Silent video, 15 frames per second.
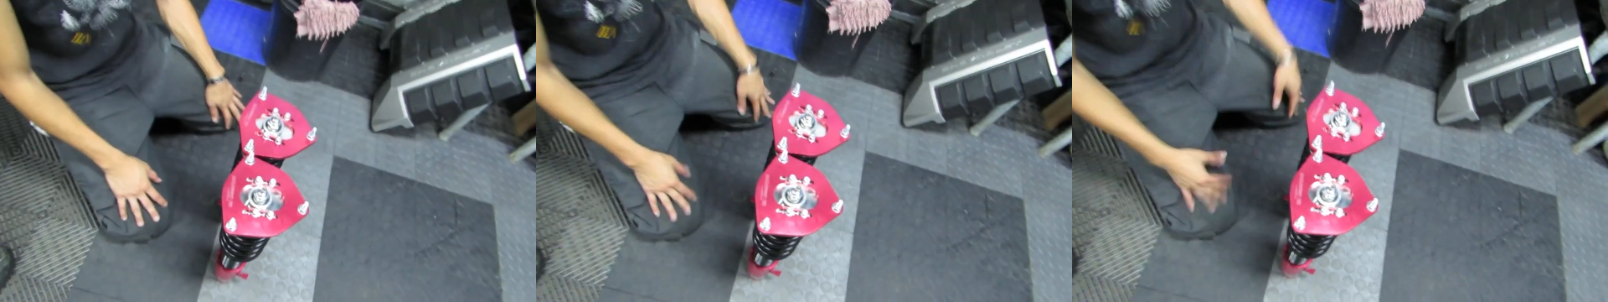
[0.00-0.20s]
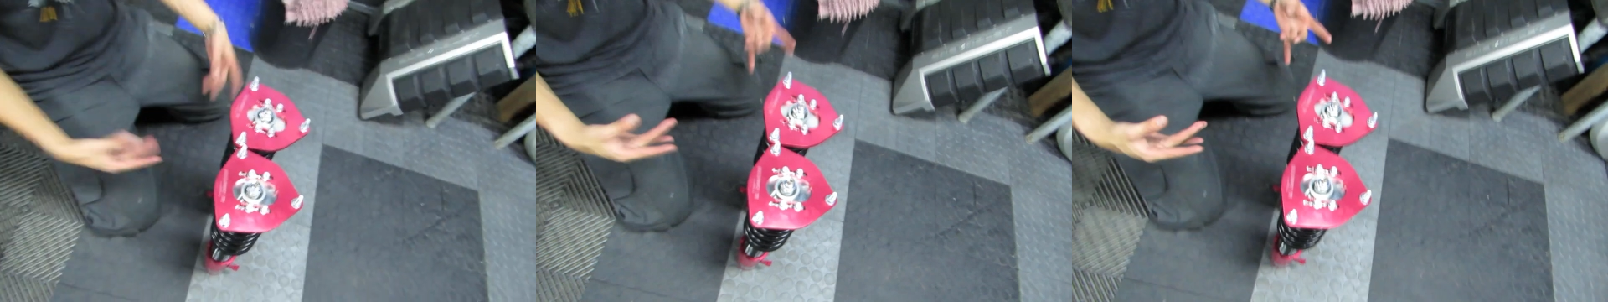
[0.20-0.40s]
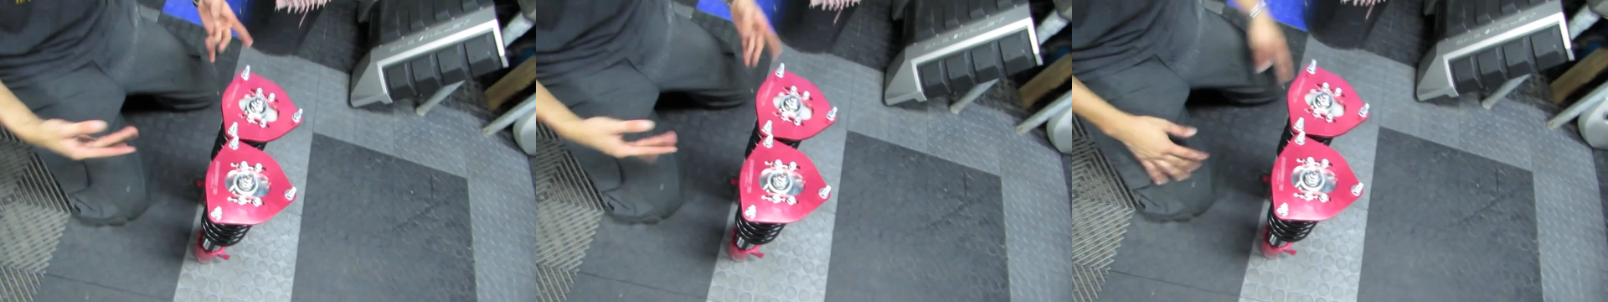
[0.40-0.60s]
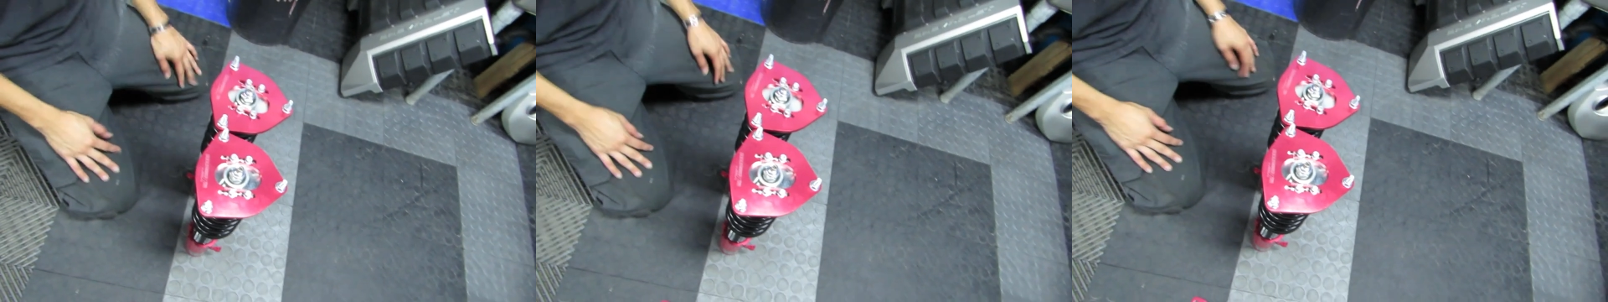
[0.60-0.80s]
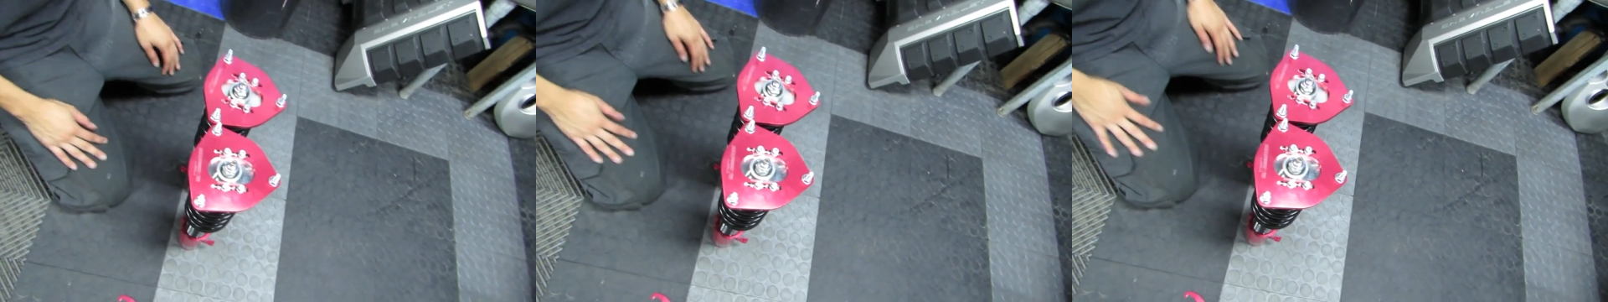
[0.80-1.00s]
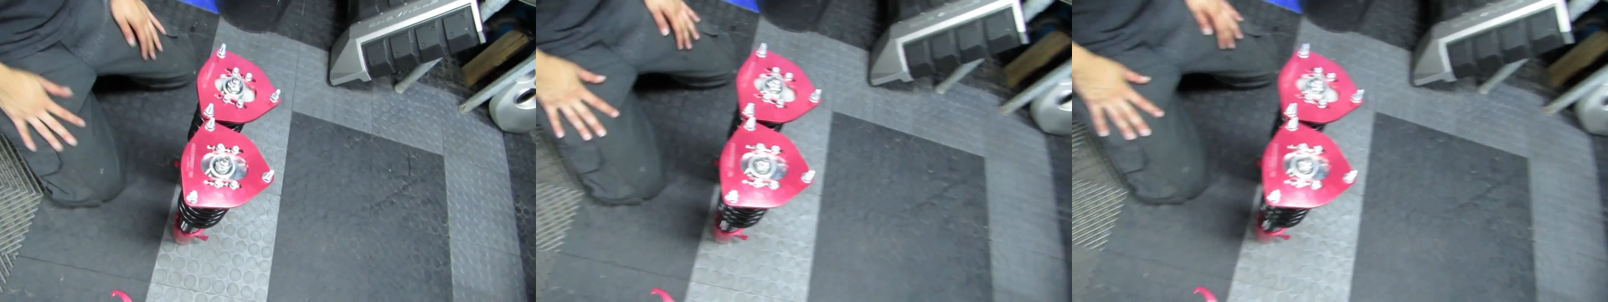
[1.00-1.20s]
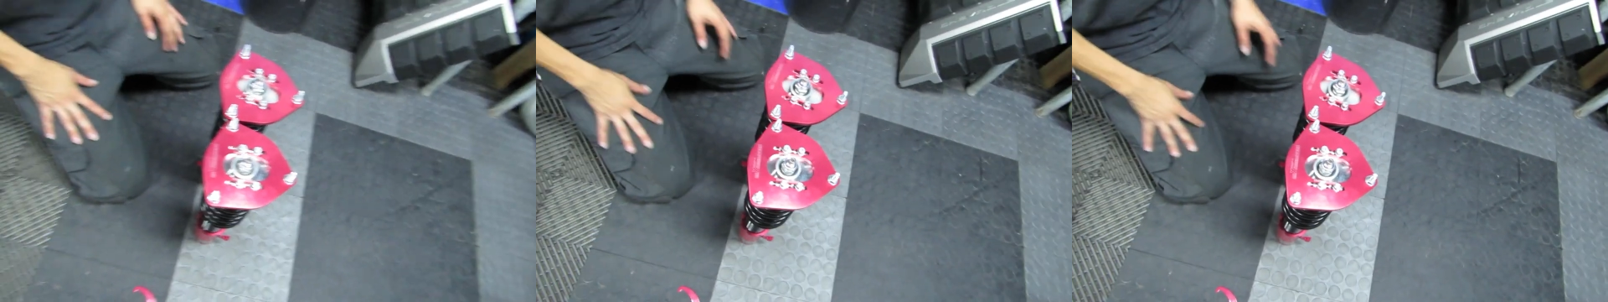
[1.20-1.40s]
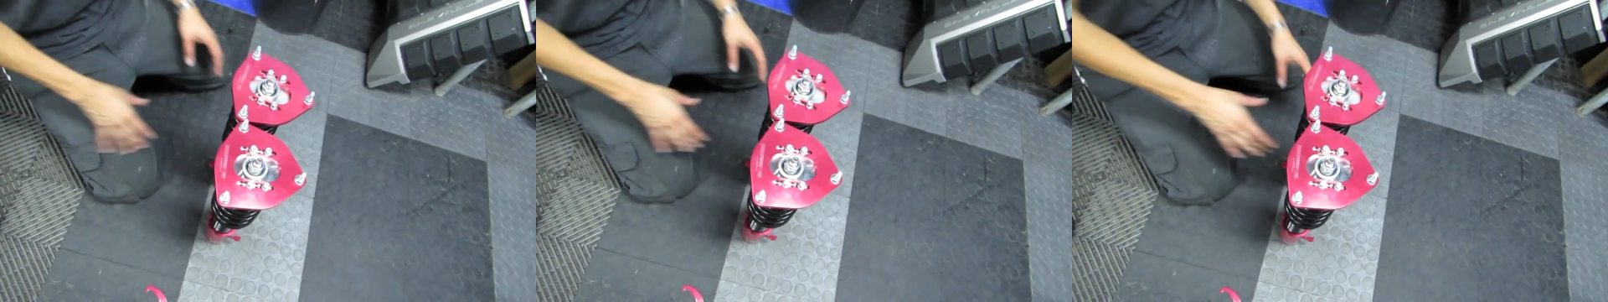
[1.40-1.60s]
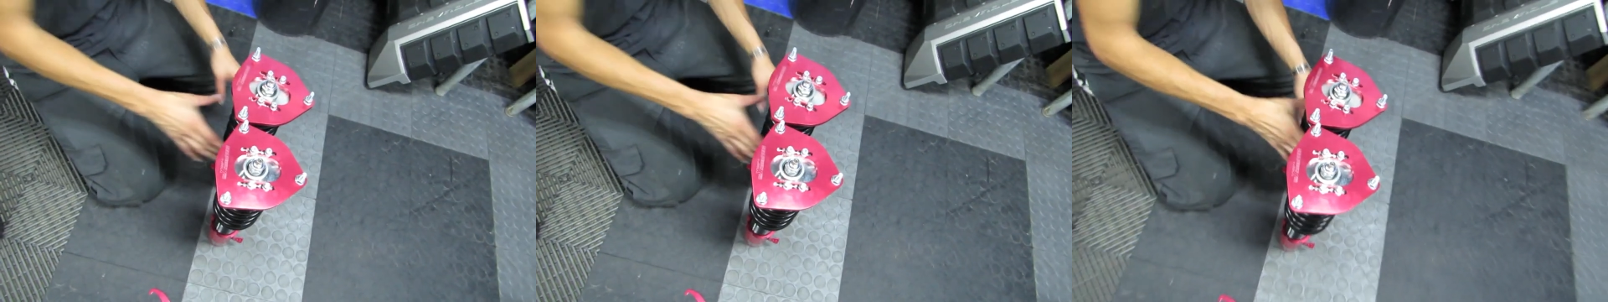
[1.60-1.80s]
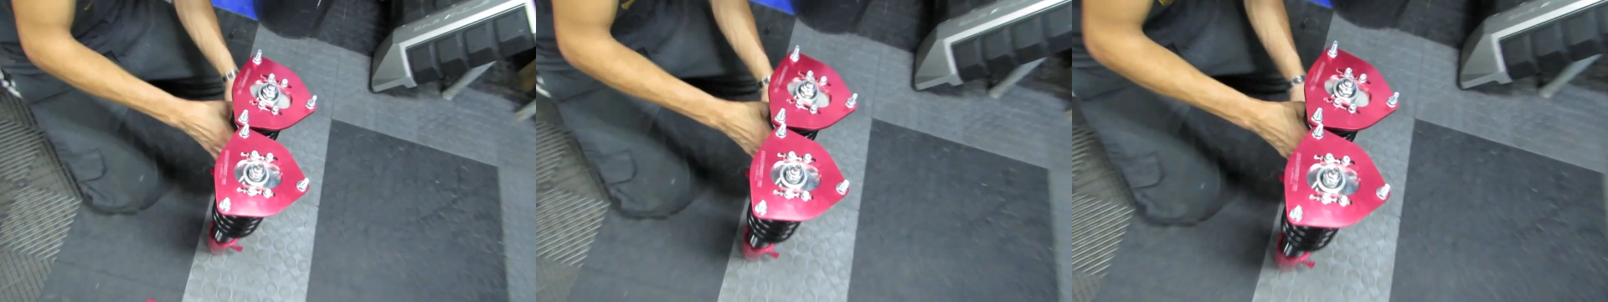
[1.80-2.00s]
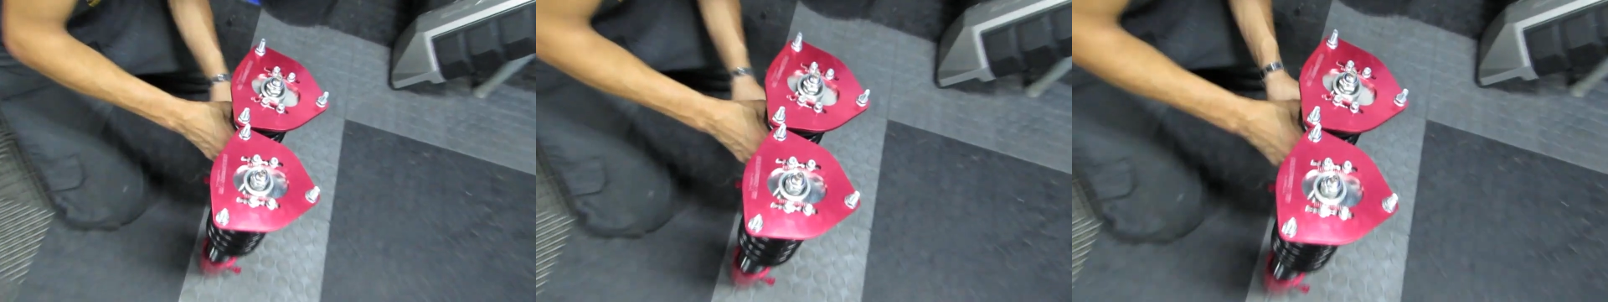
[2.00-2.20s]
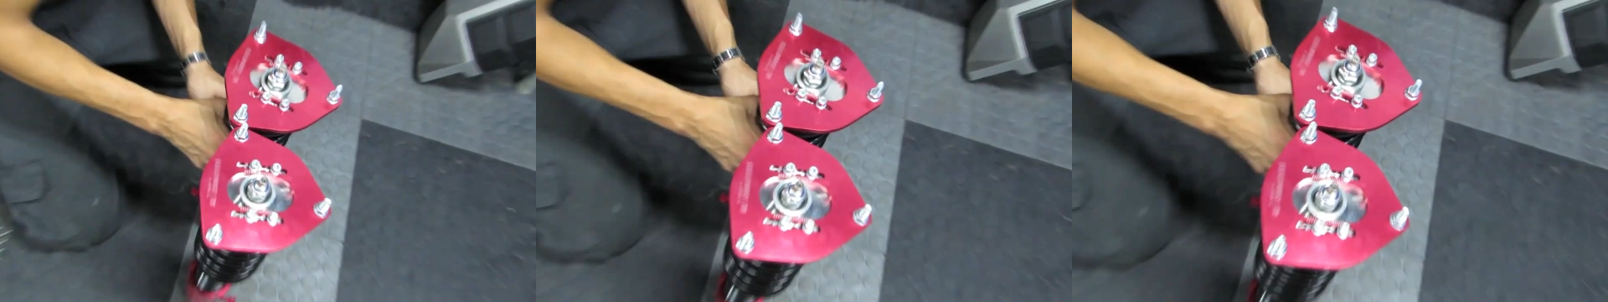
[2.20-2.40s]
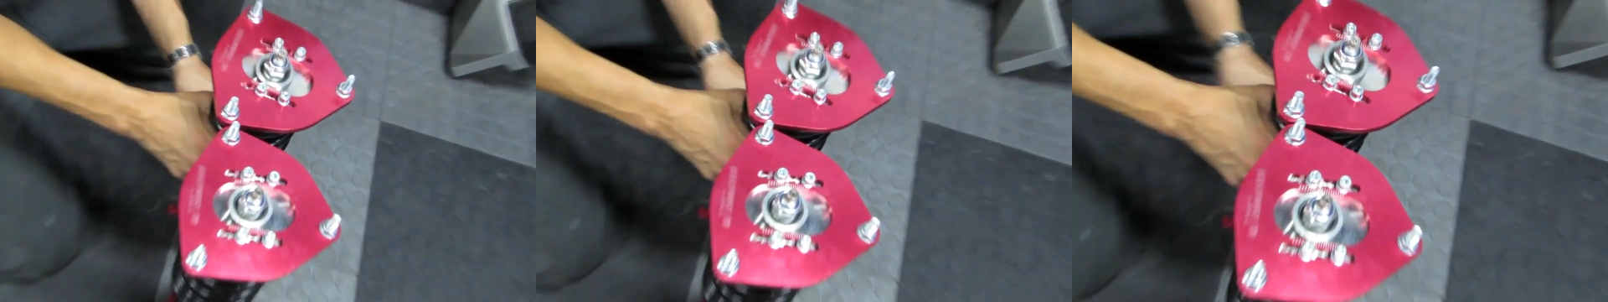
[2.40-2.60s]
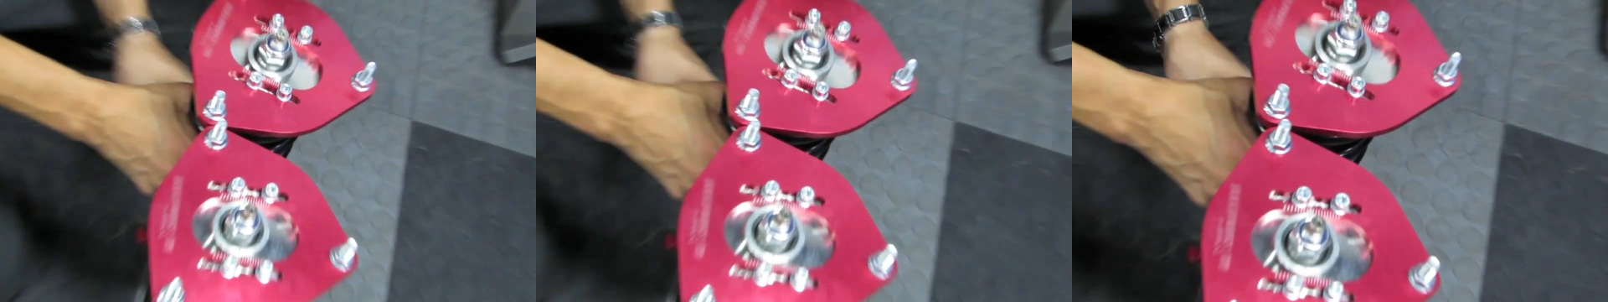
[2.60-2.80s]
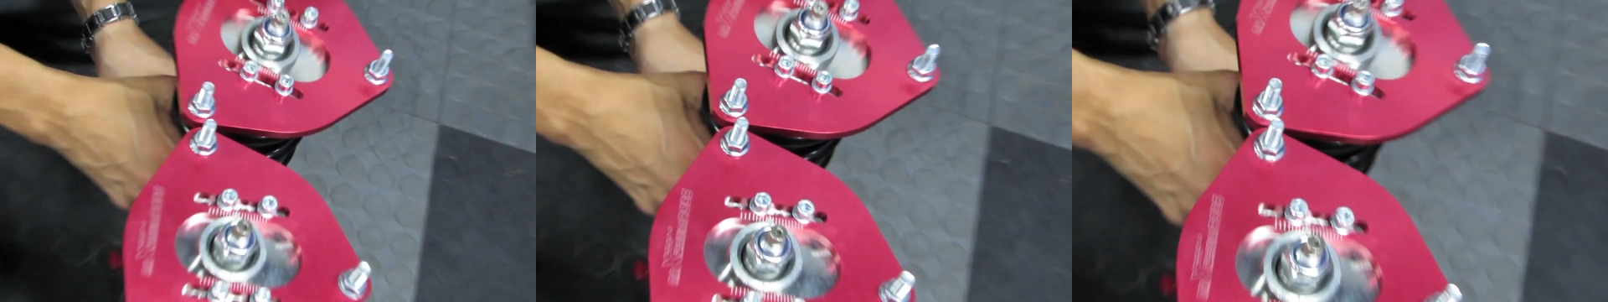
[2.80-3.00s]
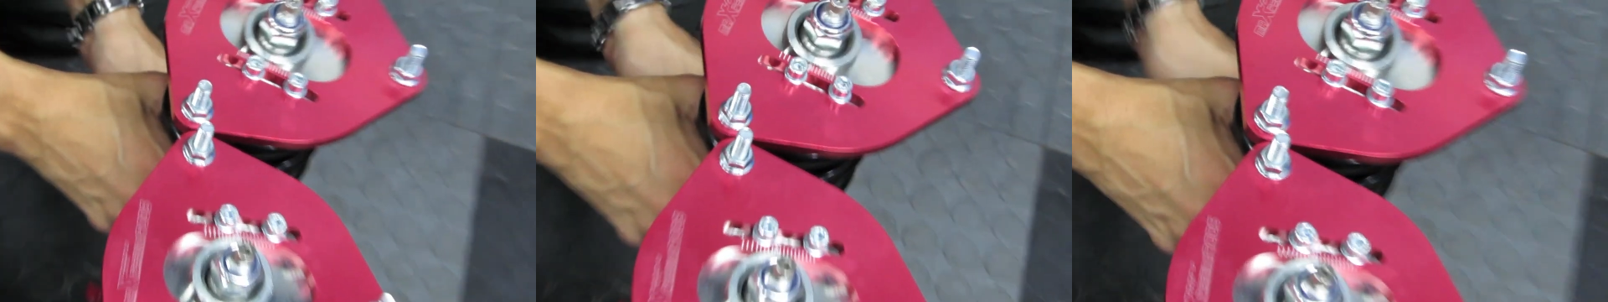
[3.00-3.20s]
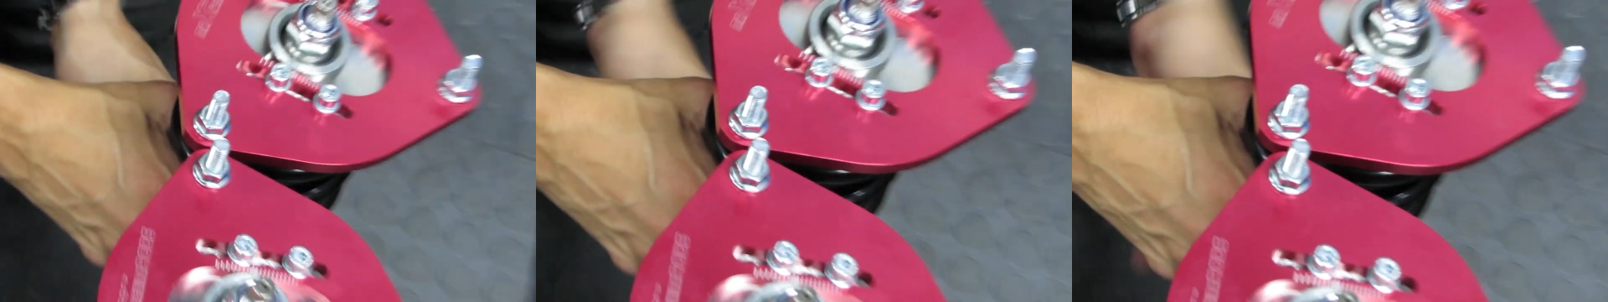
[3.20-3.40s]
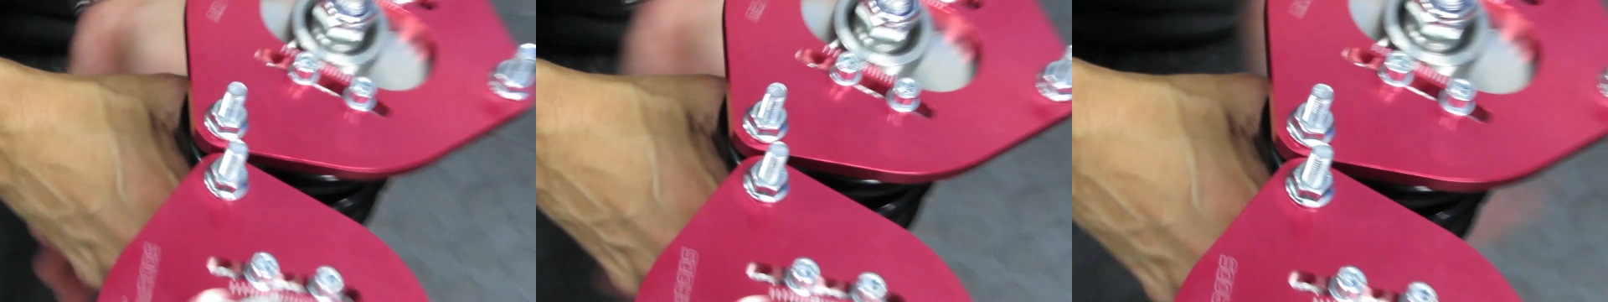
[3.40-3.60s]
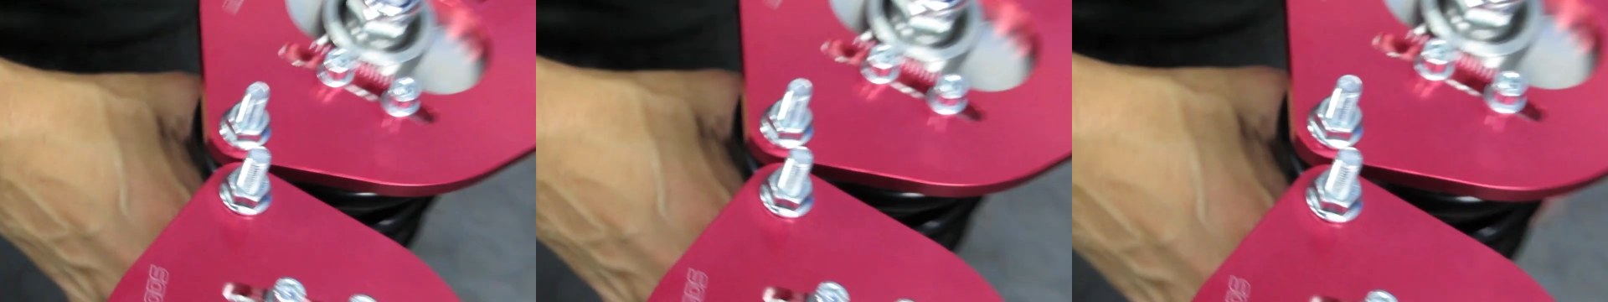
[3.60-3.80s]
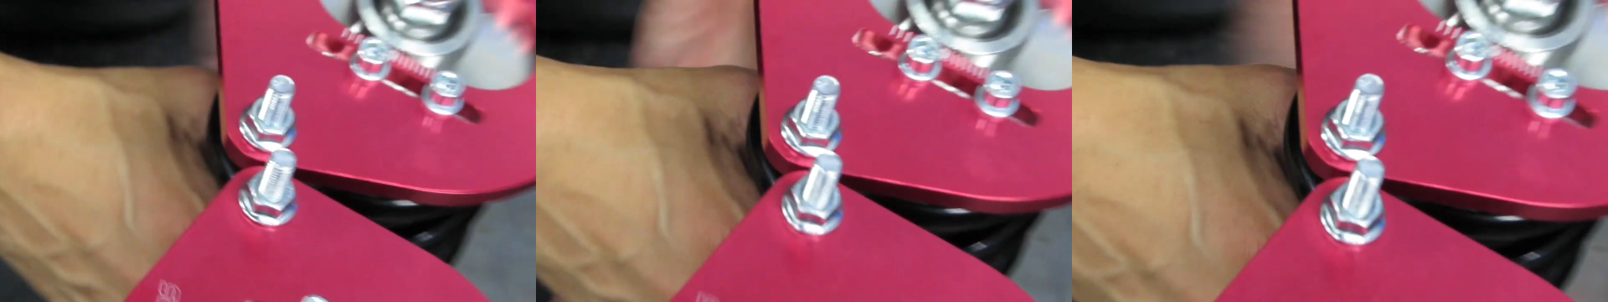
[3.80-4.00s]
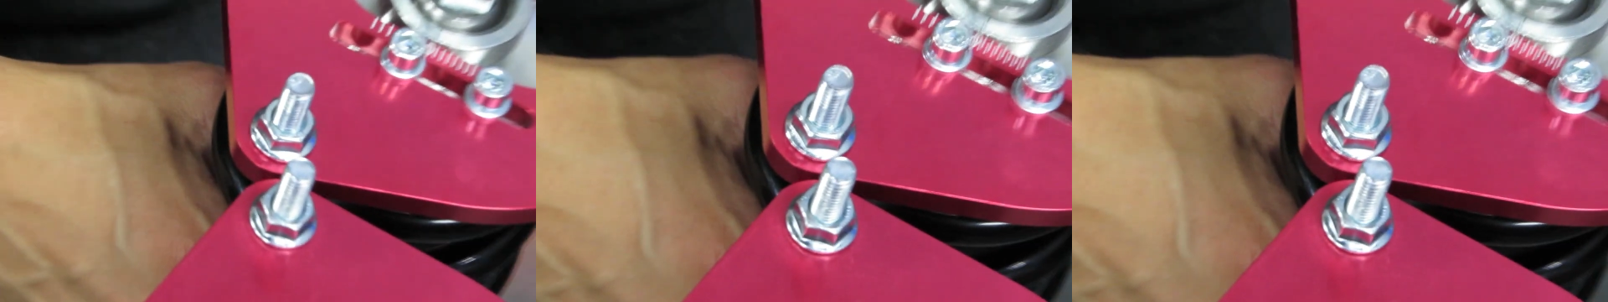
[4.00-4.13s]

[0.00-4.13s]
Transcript: Nobody's mouth can be seen.